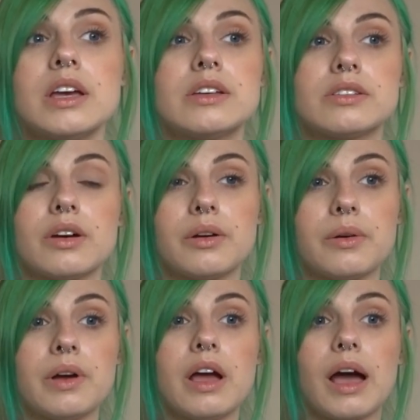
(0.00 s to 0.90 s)

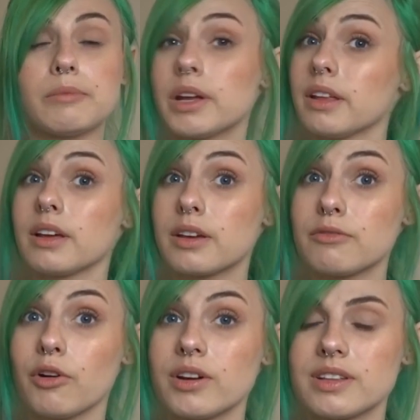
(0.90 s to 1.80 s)
So I'm really looking
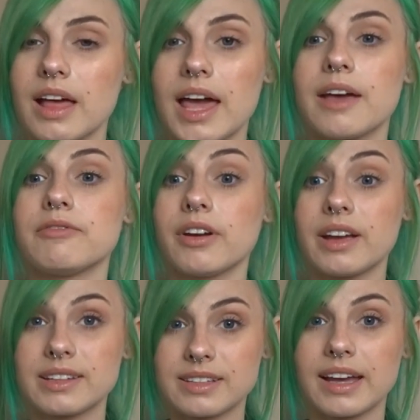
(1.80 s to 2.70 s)
forward to that. I'm very
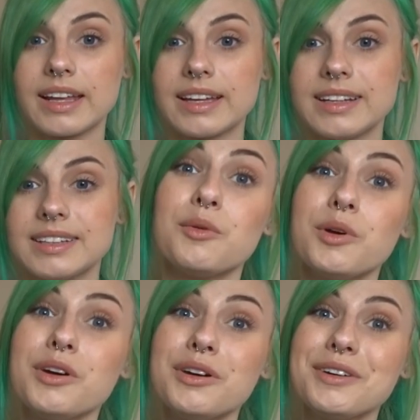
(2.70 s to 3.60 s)
excited.
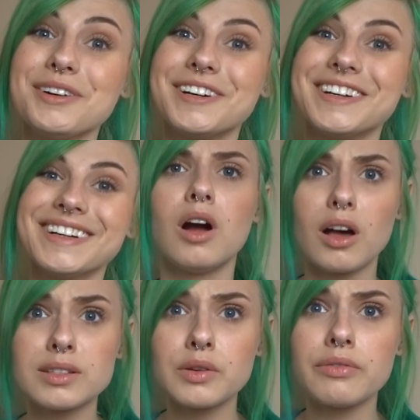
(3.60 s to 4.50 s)
Woohoo!
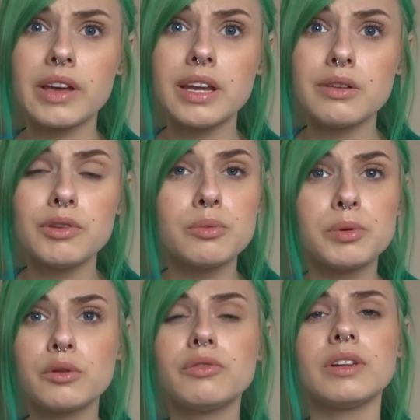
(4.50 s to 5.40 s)
Also, if any of you
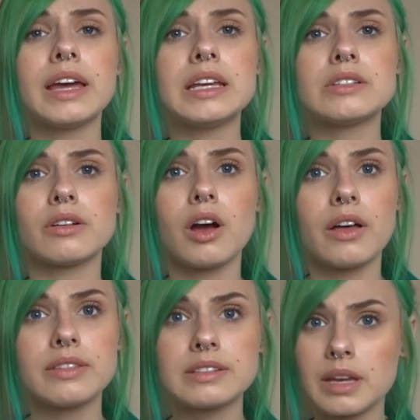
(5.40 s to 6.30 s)
beautiful ladies are
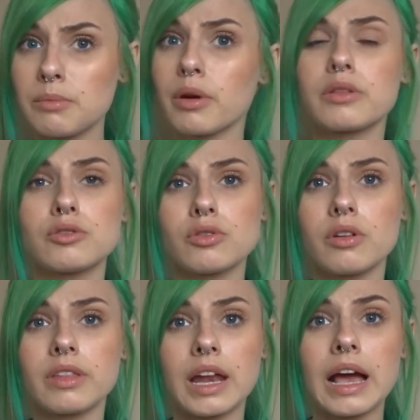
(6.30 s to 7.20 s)
on the same birth control
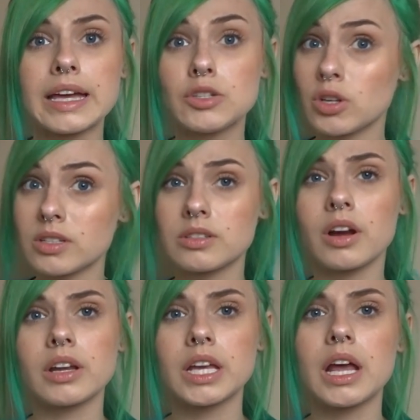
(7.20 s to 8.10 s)
that I just
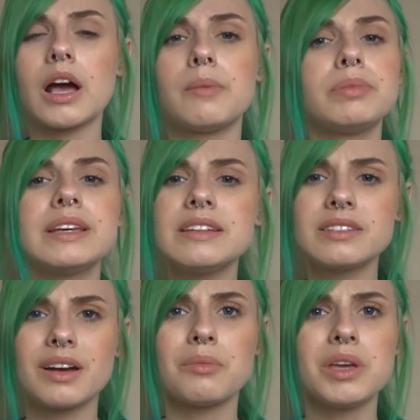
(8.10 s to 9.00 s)
started, please
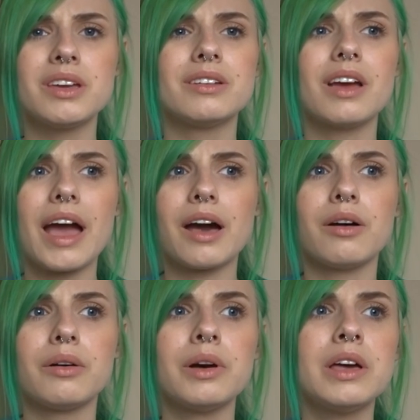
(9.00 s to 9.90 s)
tell me
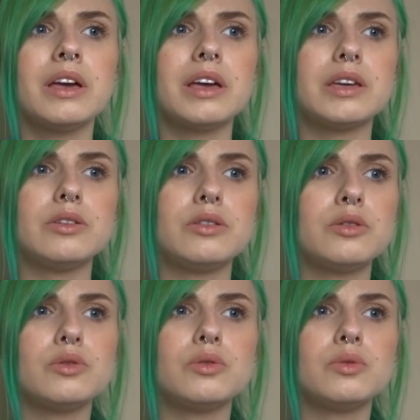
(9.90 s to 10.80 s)
how
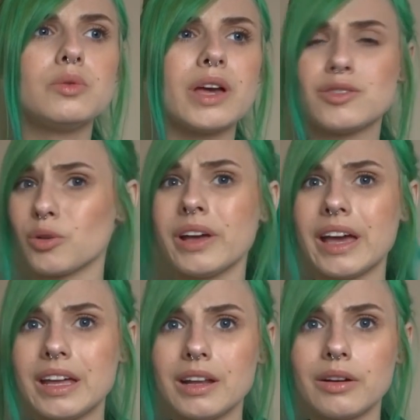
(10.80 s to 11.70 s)
you enjoy
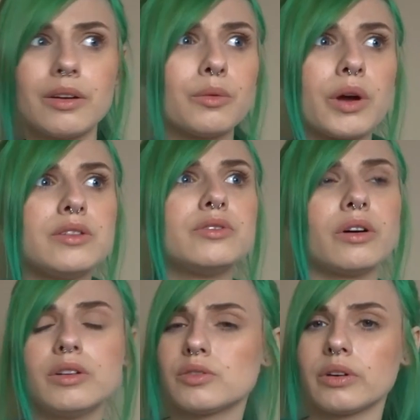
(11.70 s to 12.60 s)
it or what you
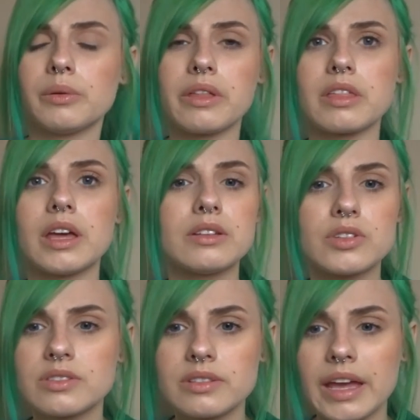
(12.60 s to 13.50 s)
don't enjoy with it.
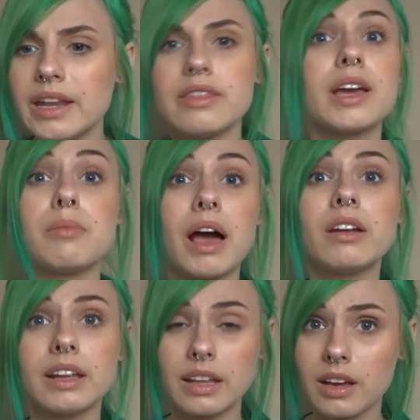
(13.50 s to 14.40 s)
Just anything about
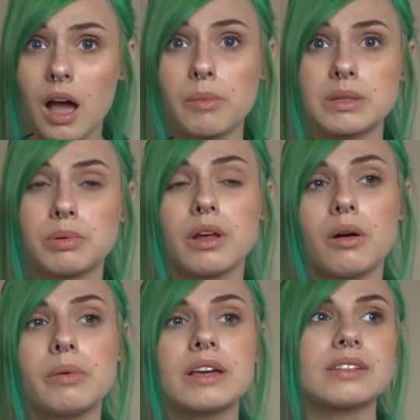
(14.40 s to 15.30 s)
it in the comments below,
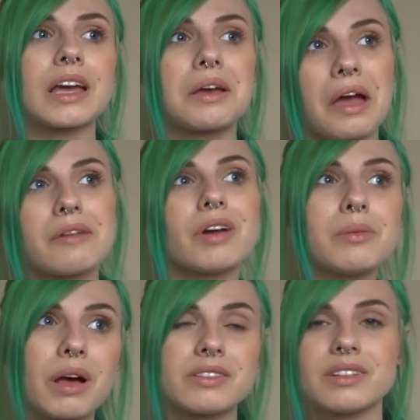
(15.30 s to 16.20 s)
because like I read
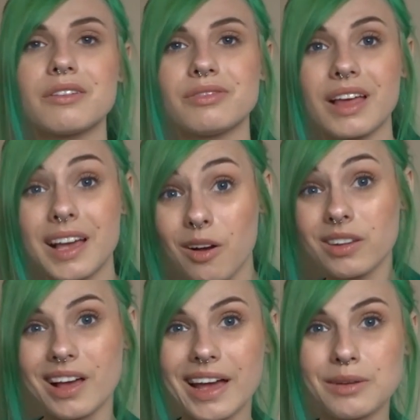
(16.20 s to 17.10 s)
about stuff like
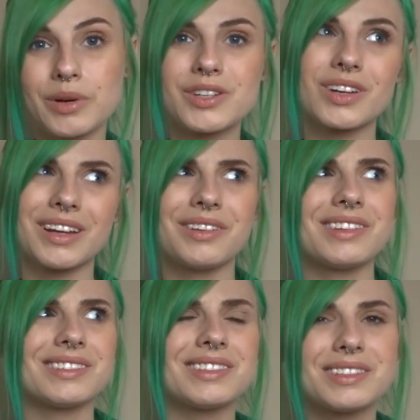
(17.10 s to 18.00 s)
online, which I know
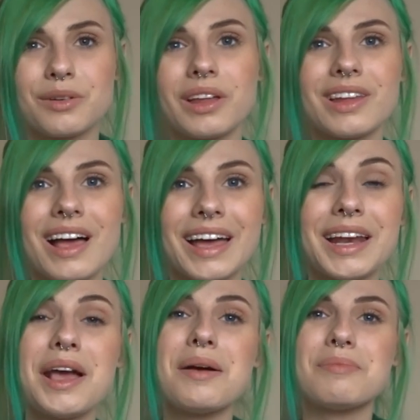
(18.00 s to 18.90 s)
this is still online,
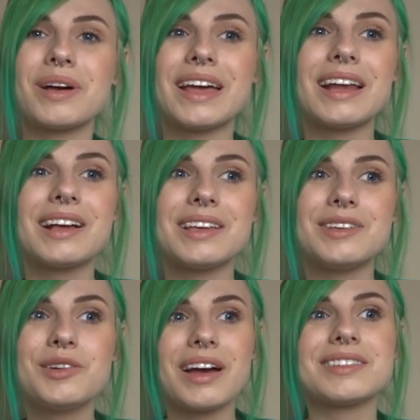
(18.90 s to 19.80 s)
but
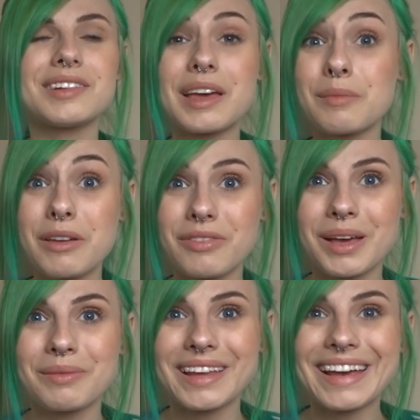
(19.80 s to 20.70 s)
you guys are like my
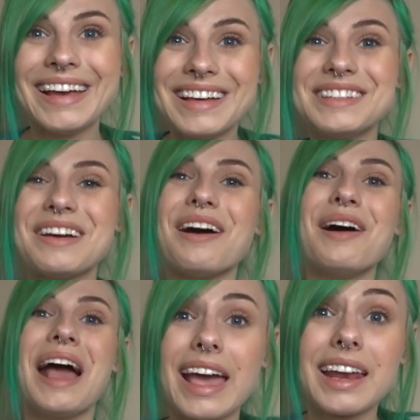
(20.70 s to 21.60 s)
family, so,
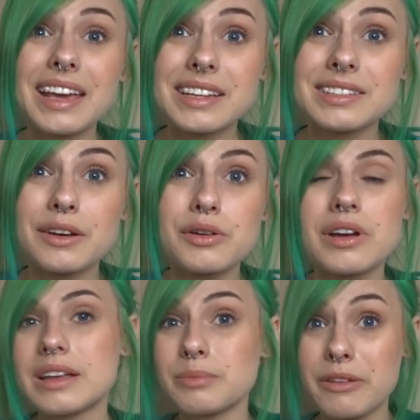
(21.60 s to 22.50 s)
and I consider you
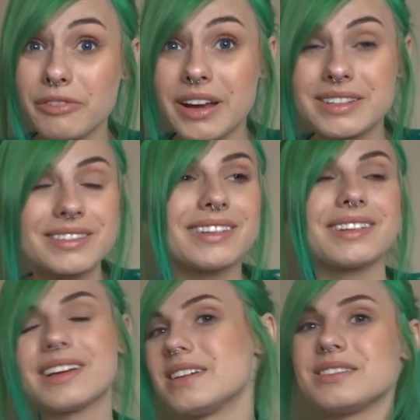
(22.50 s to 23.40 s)
guys my friends,
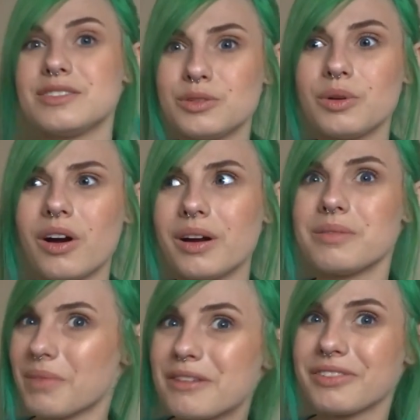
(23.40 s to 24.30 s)
because you
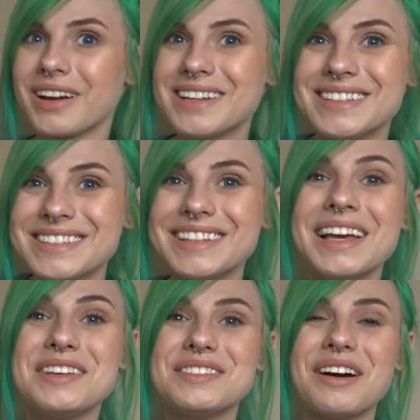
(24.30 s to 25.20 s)
are my friends.
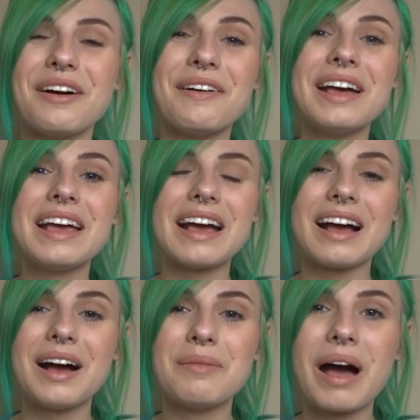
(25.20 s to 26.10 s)
So
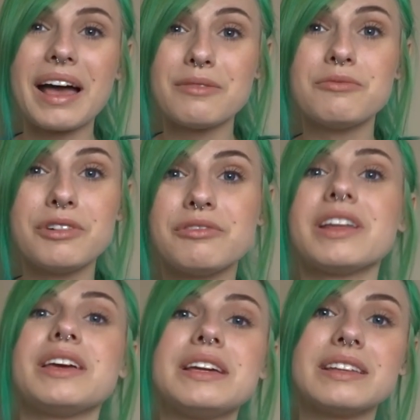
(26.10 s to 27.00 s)
I would
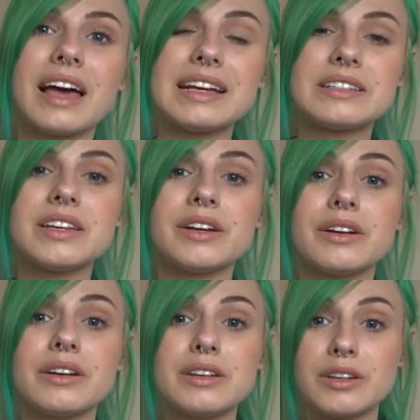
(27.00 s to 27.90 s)
really like to
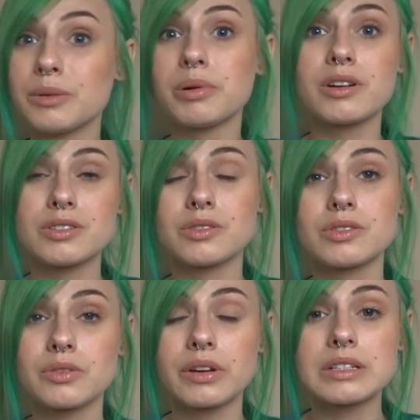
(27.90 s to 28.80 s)
hear your personal
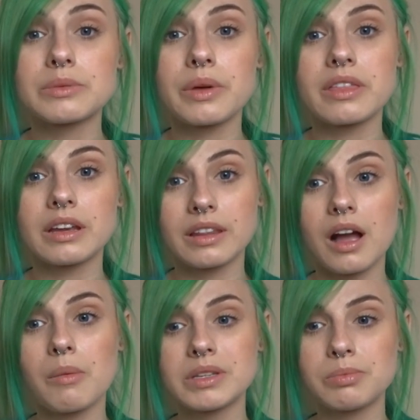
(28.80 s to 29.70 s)
stories with it in the
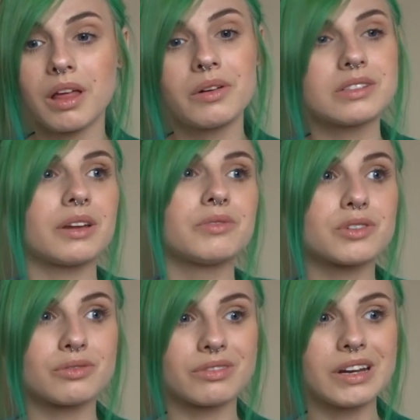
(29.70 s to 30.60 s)
comments below, instead of
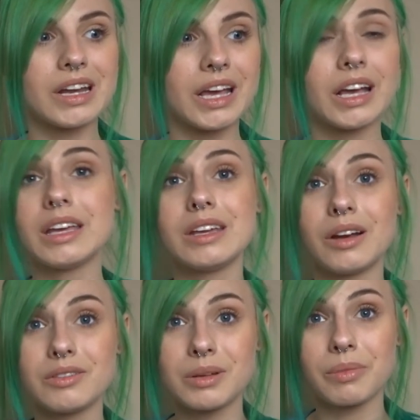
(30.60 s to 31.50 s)
just reading, you
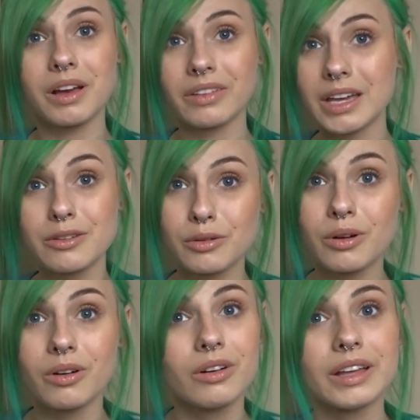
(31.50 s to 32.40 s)
know, something on like
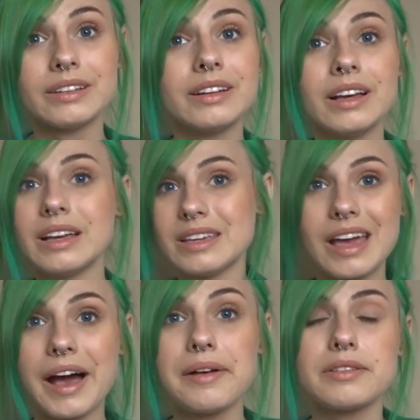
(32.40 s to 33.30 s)
Google. And
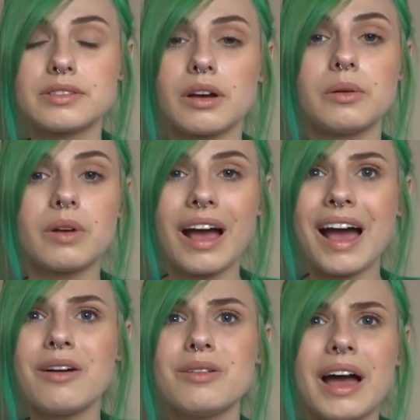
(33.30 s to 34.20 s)
yeah, so
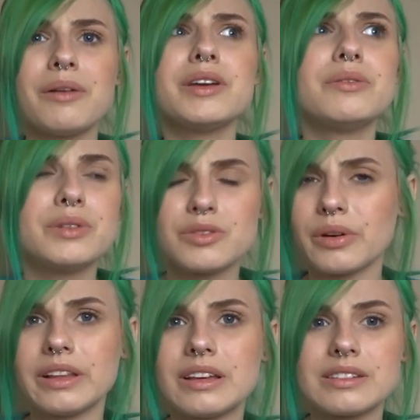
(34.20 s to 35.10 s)
how are you
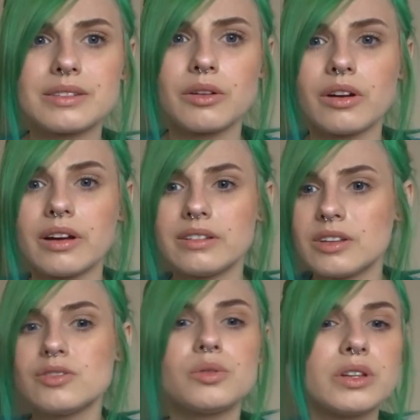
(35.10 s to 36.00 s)
enjoying this, or
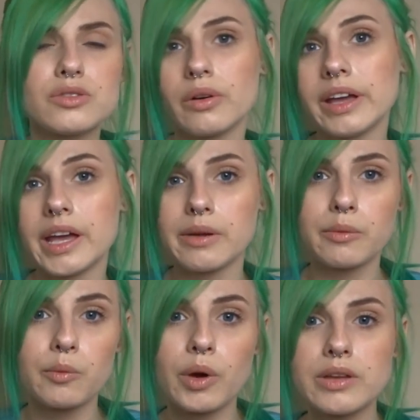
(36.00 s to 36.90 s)
did you enjoy it,
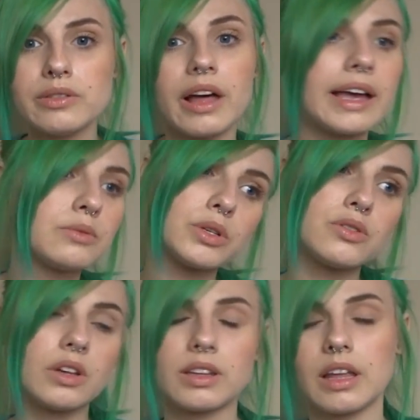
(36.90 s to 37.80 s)
what you liked, what you
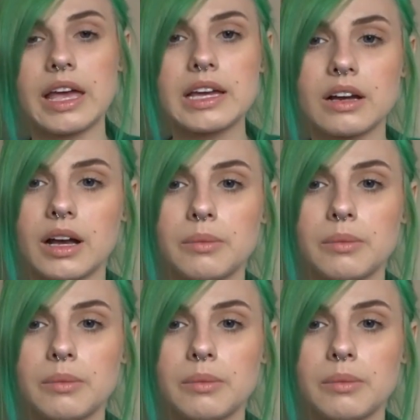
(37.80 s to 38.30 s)
didn't like?